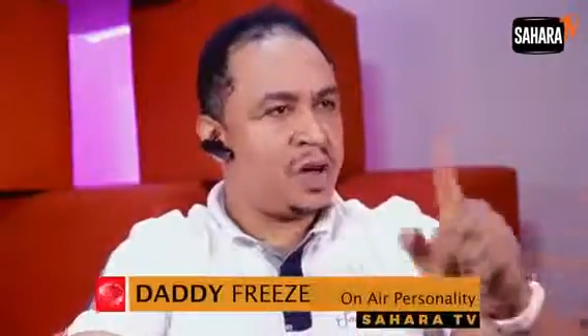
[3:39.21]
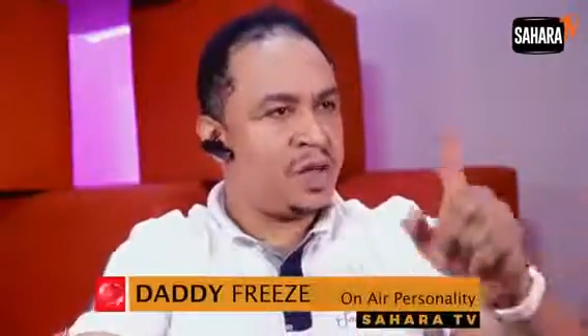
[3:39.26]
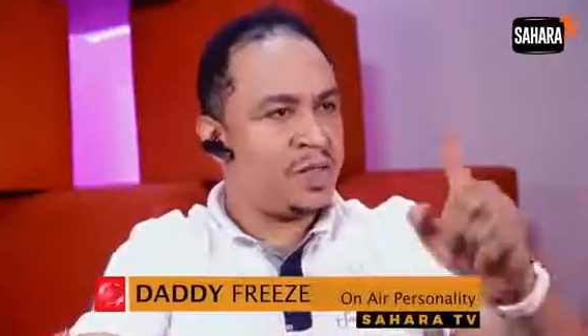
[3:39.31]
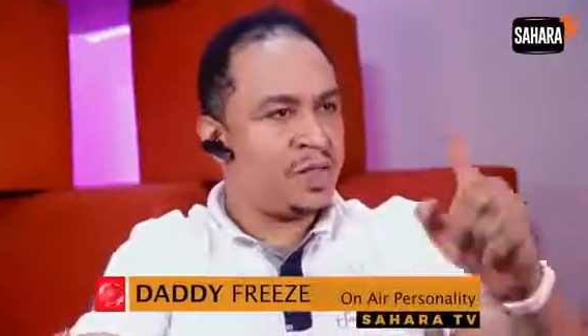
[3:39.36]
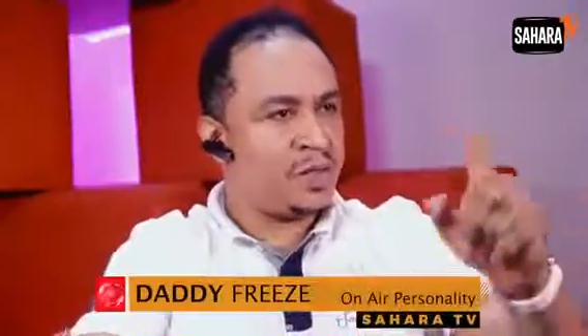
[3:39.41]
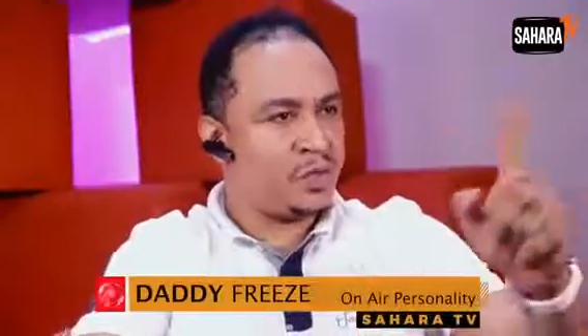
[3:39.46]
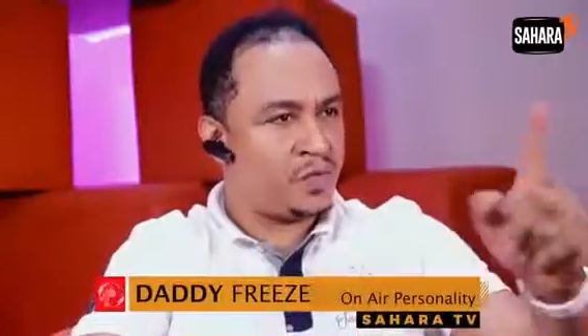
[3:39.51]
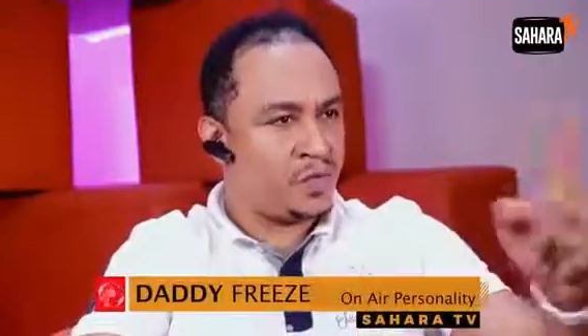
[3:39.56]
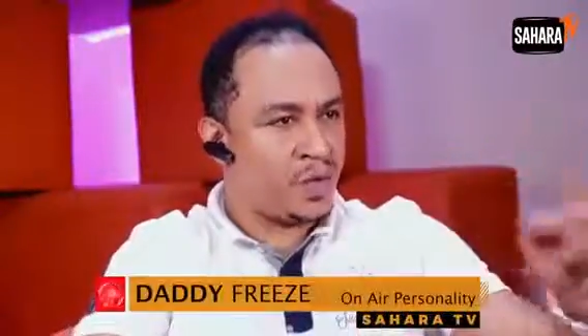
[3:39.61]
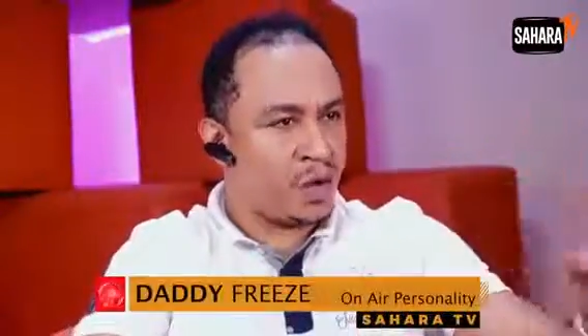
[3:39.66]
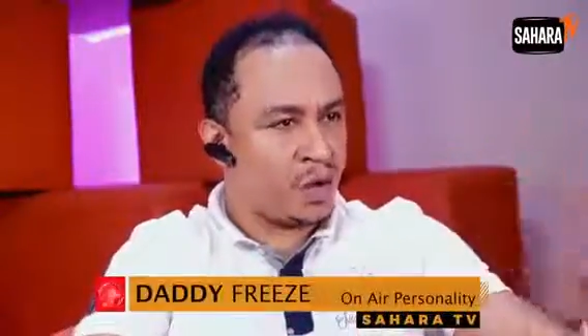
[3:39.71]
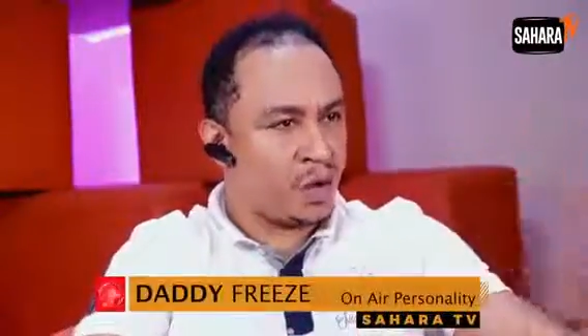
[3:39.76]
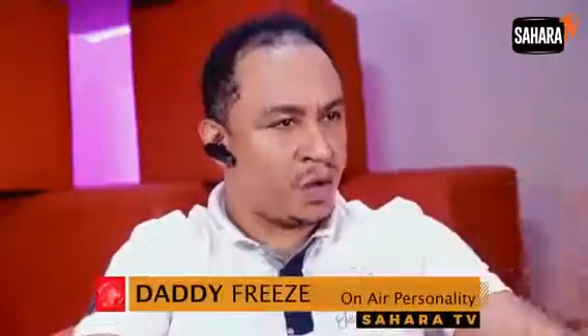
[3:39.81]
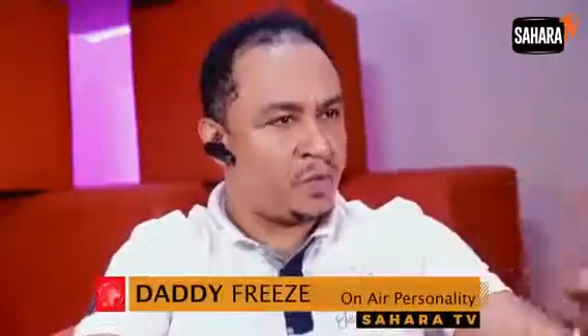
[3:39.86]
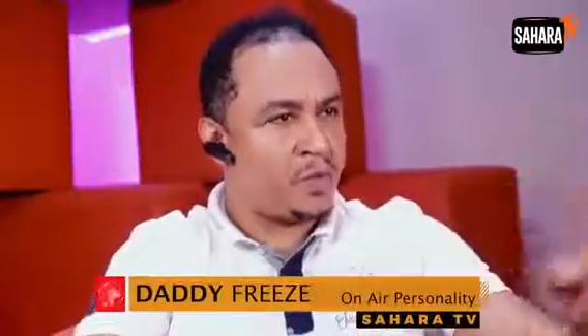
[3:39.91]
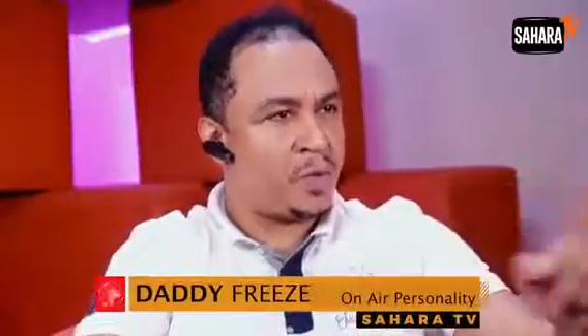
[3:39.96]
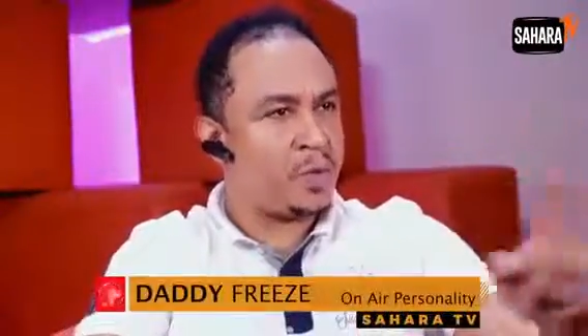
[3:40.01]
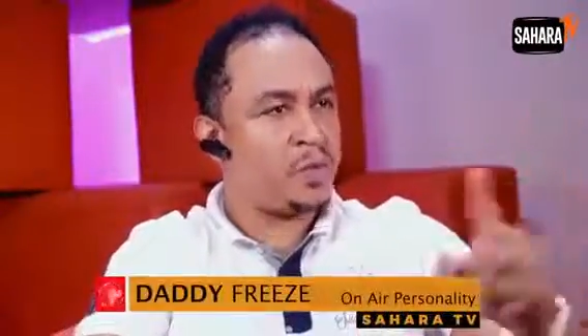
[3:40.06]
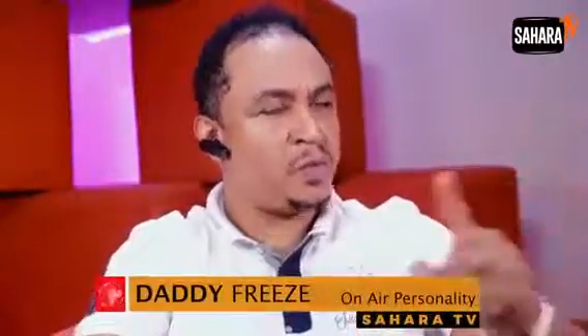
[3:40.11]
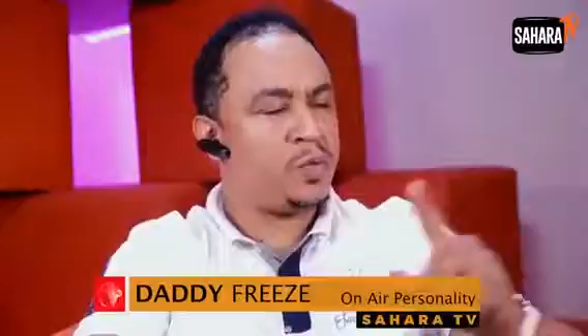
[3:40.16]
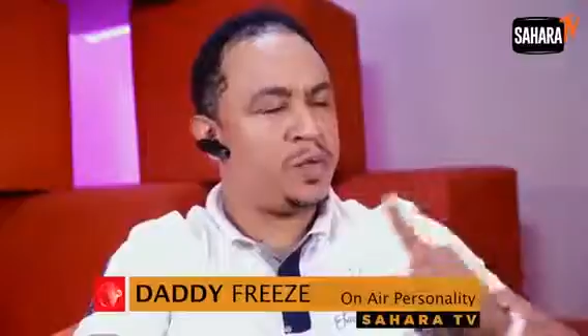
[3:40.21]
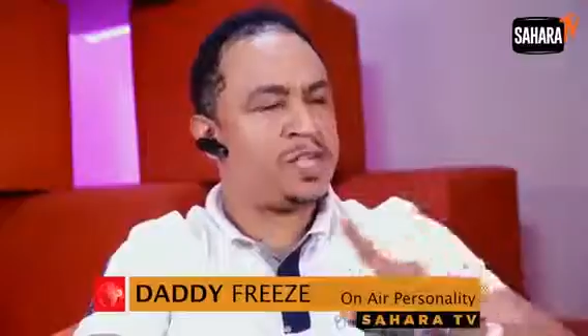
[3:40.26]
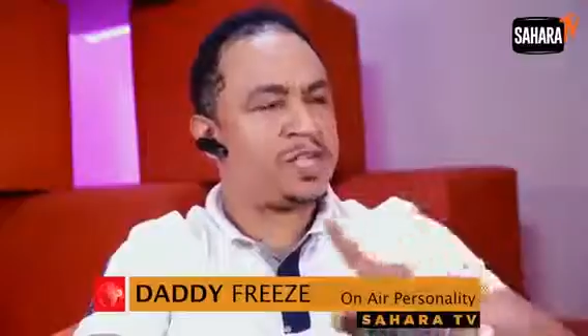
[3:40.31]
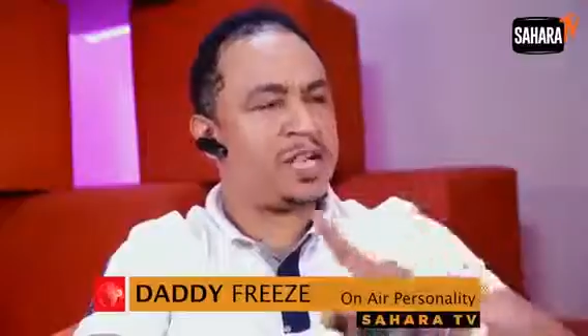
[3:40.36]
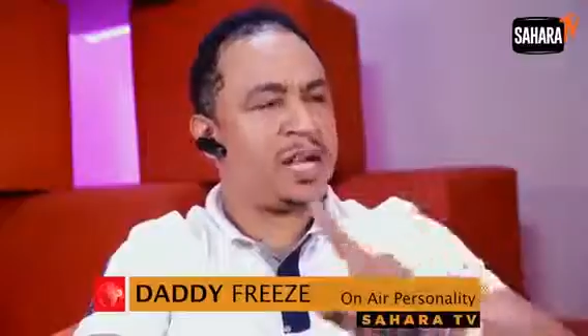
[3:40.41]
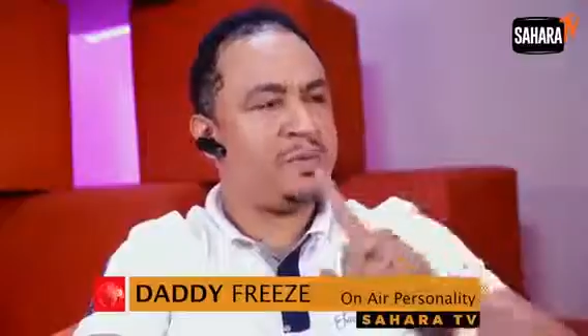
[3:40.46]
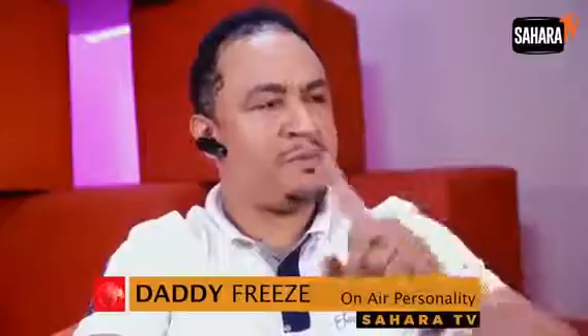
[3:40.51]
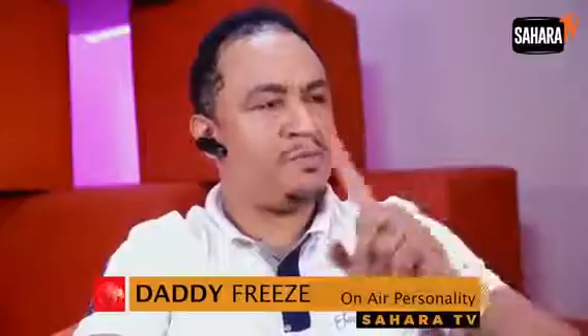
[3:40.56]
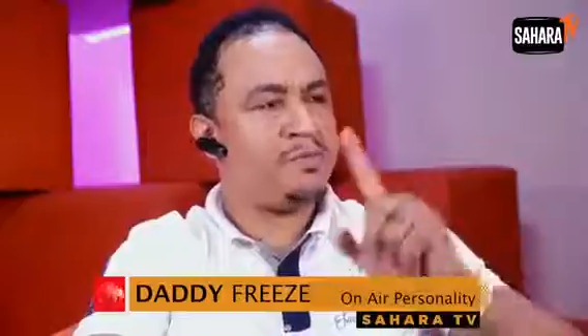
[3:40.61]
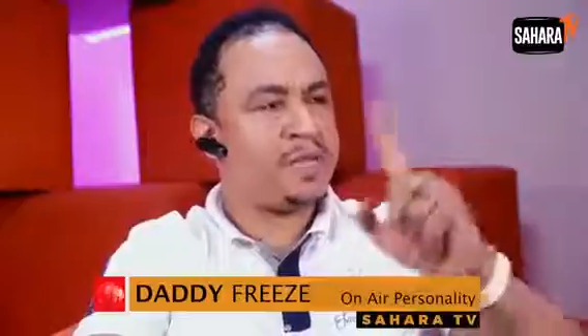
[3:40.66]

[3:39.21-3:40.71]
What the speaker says: are the rock upon which I